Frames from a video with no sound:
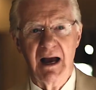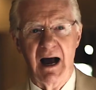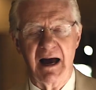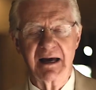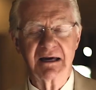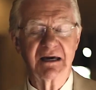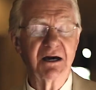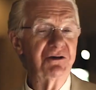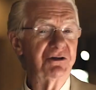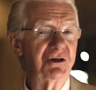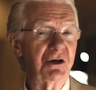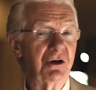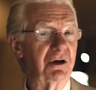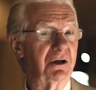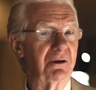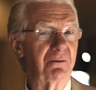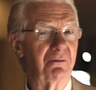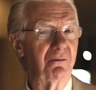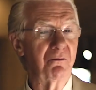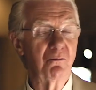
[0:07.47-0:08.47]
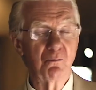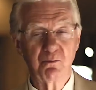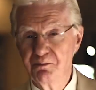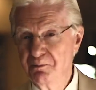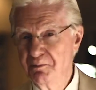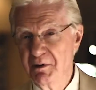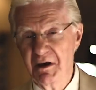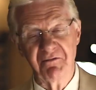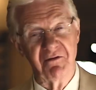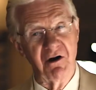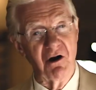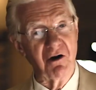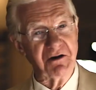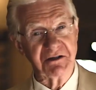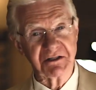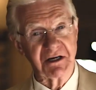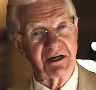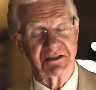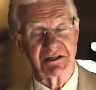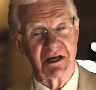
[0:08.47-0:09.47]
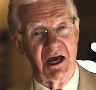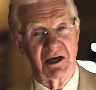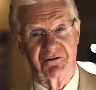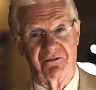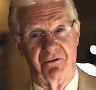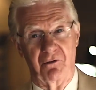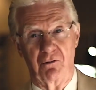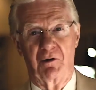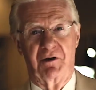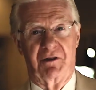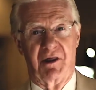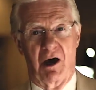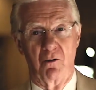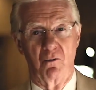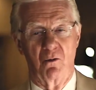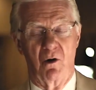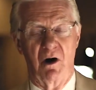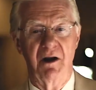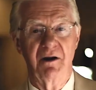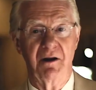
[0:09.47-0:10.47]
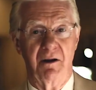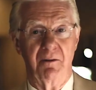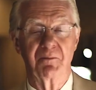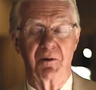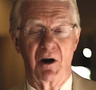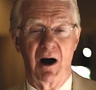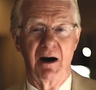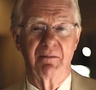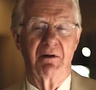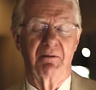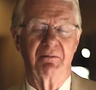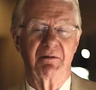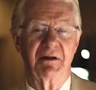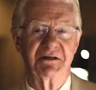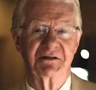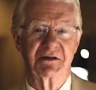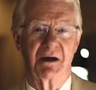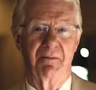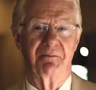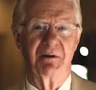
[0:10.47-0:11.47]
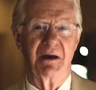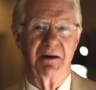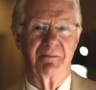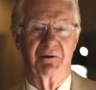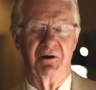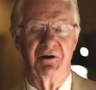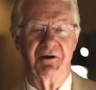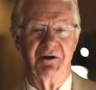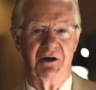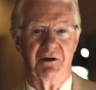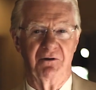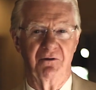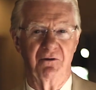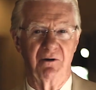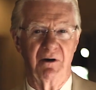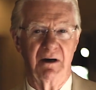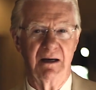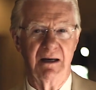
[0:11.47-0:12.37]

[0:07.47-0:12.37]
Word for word: I guess you can be very successful without one, and probably some people do.